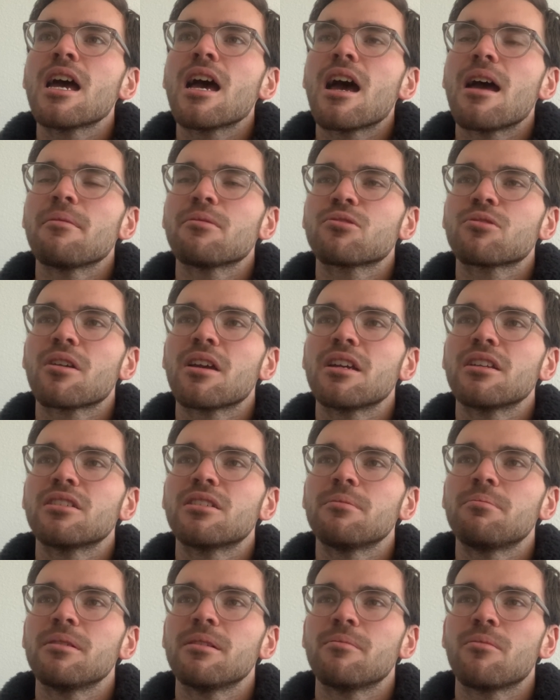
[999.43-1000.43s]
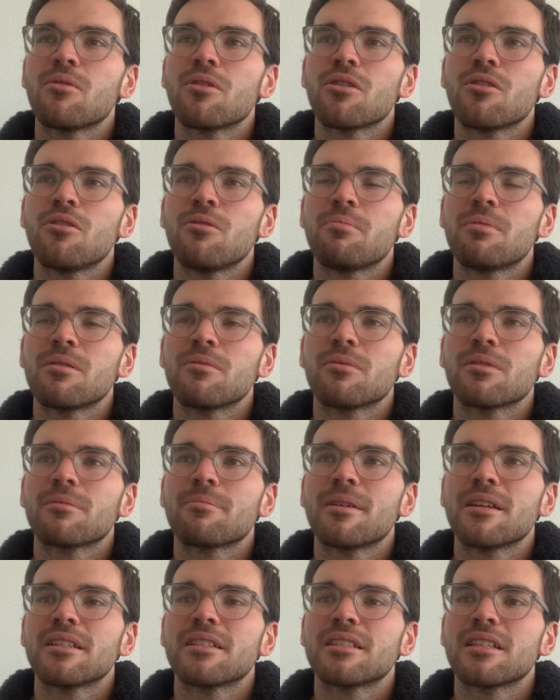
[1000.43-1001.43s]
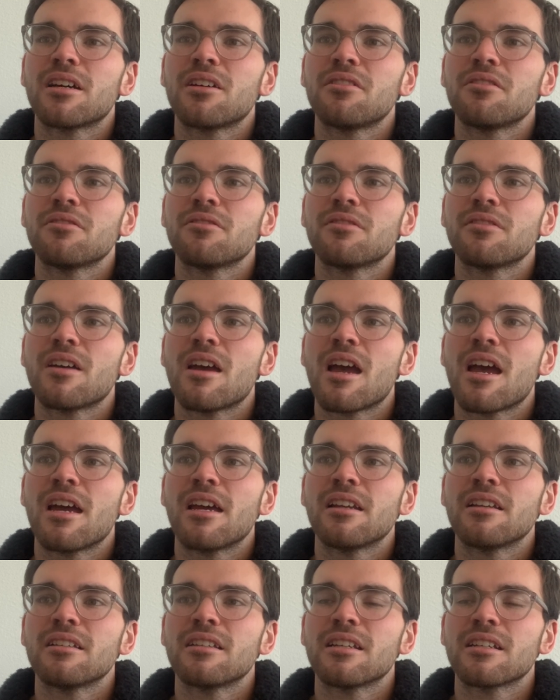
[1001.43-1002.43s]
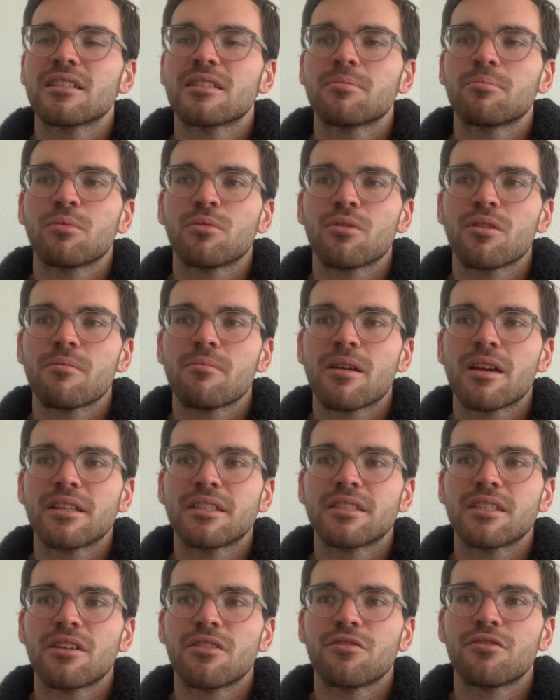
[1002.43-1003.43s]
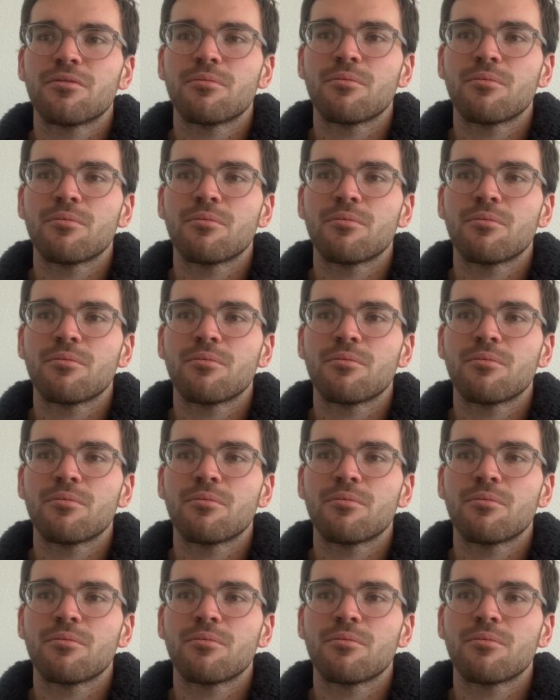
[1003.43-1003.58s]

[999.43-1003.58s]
I'm trying to be more open with myself and explore myself